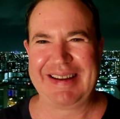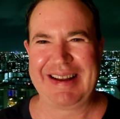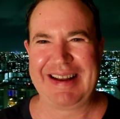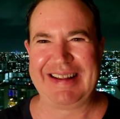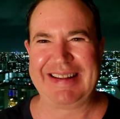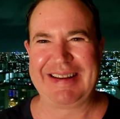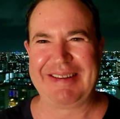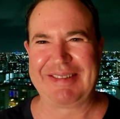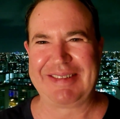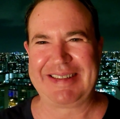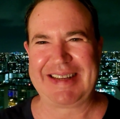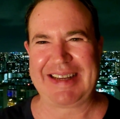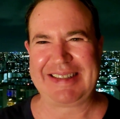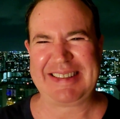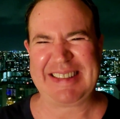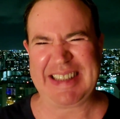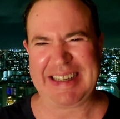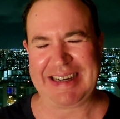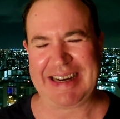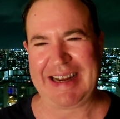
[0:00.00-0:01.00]
and they were
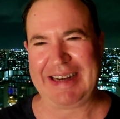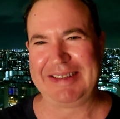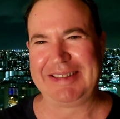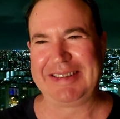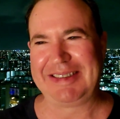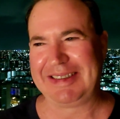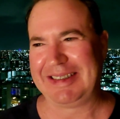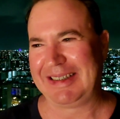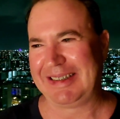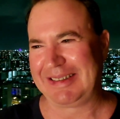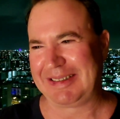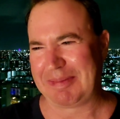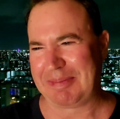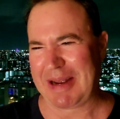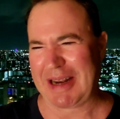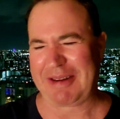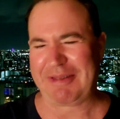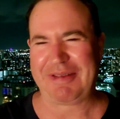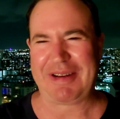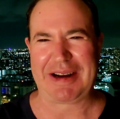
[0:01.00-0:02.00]
testing an engine and it's a
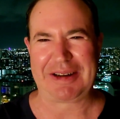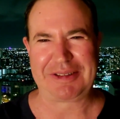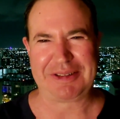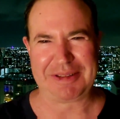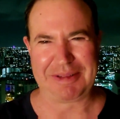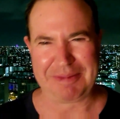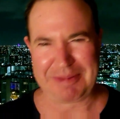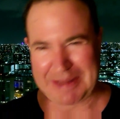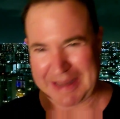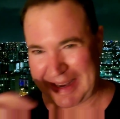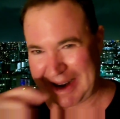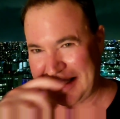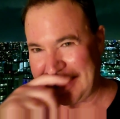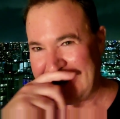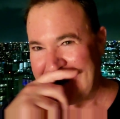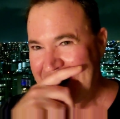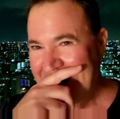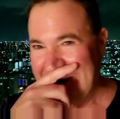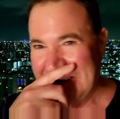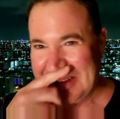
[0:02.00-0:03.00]
manufacturing plant
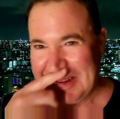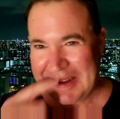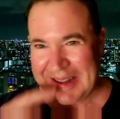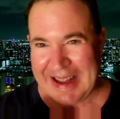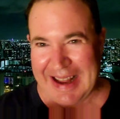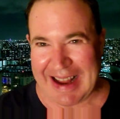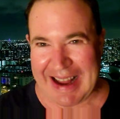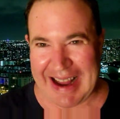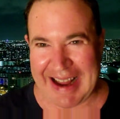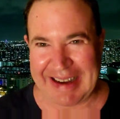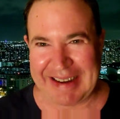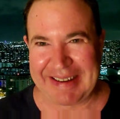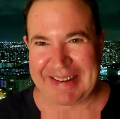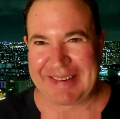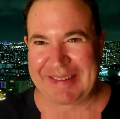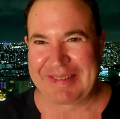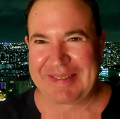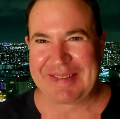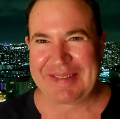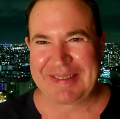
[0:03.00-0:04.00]
and
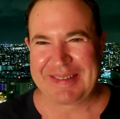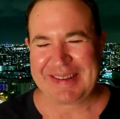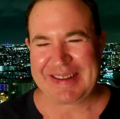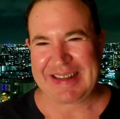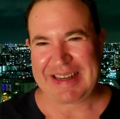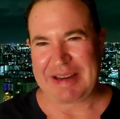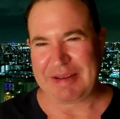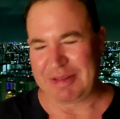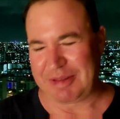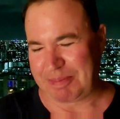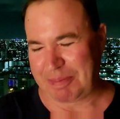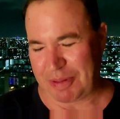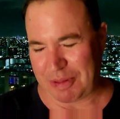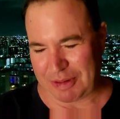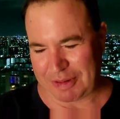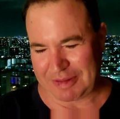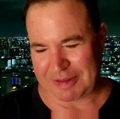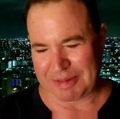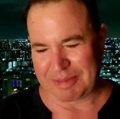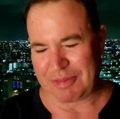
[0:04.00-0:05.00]
he was
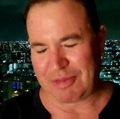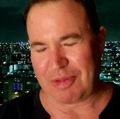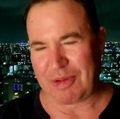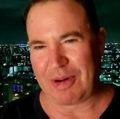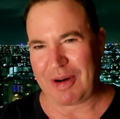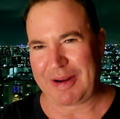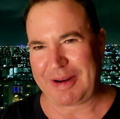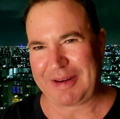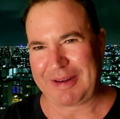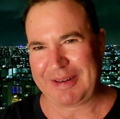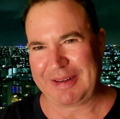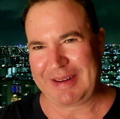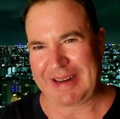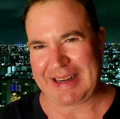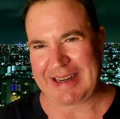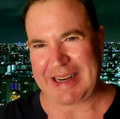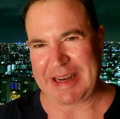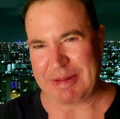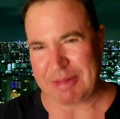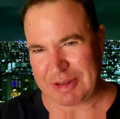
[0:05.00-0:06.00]
poured some water
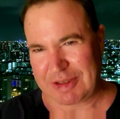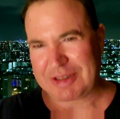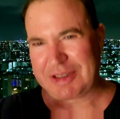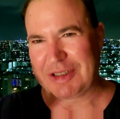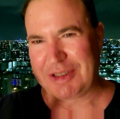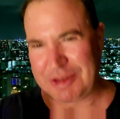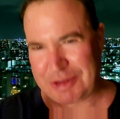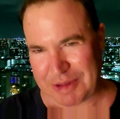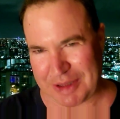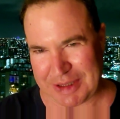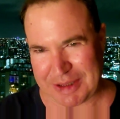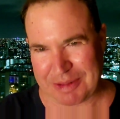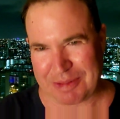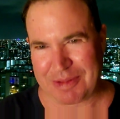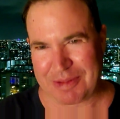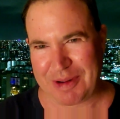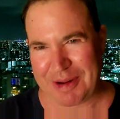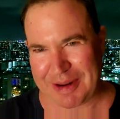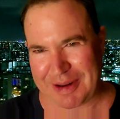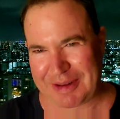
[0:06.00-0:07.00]
and he was going to drink the
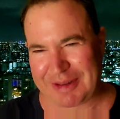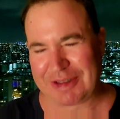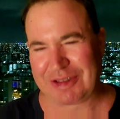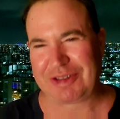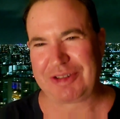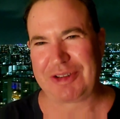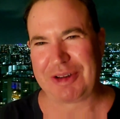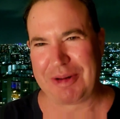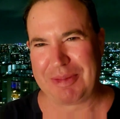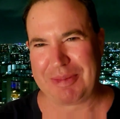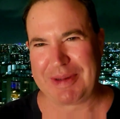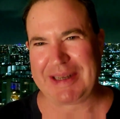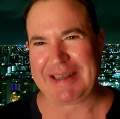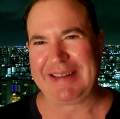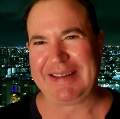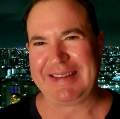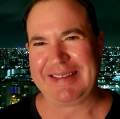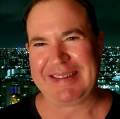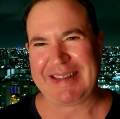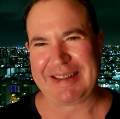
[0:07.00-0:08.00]
water to show
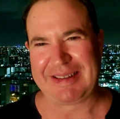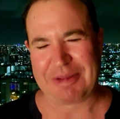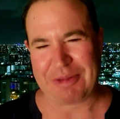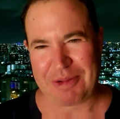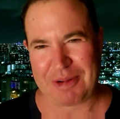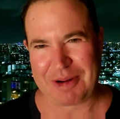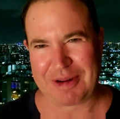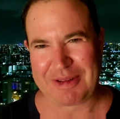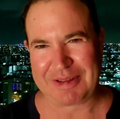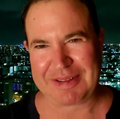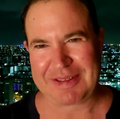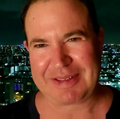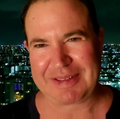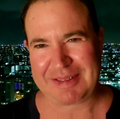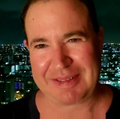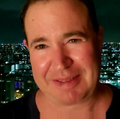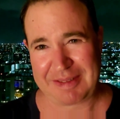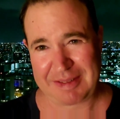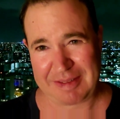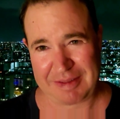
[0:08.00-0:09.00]
me that the water's
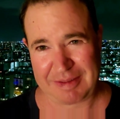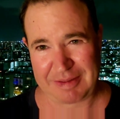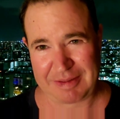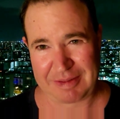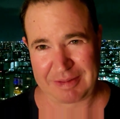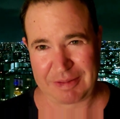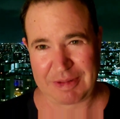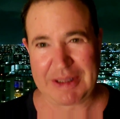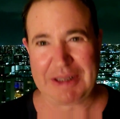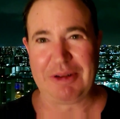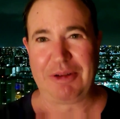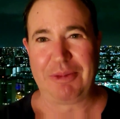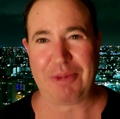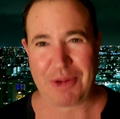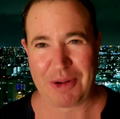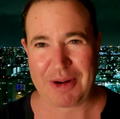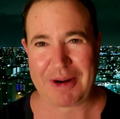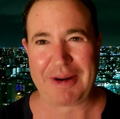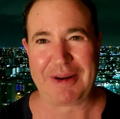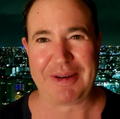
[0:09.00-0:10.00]
real
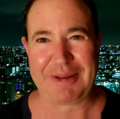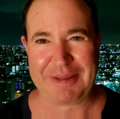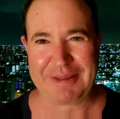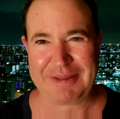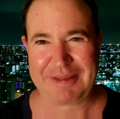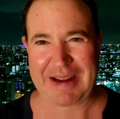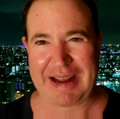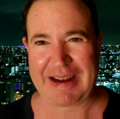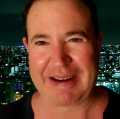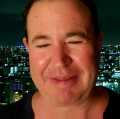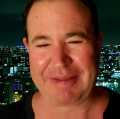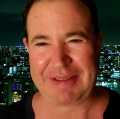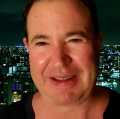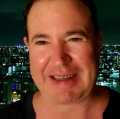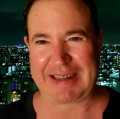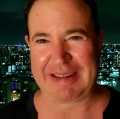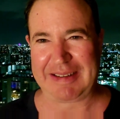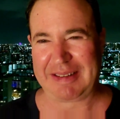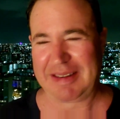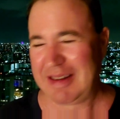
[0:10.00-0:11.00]
water out of
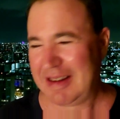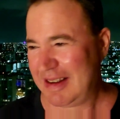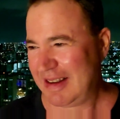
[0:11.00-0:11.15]
like a